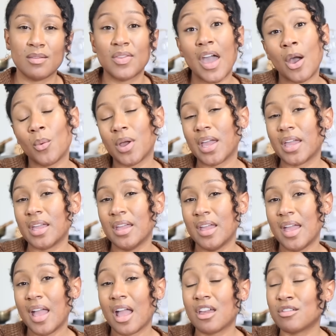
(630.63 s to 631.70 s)
That way,
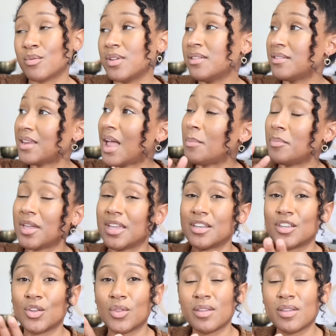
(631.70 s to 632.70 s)
as we step into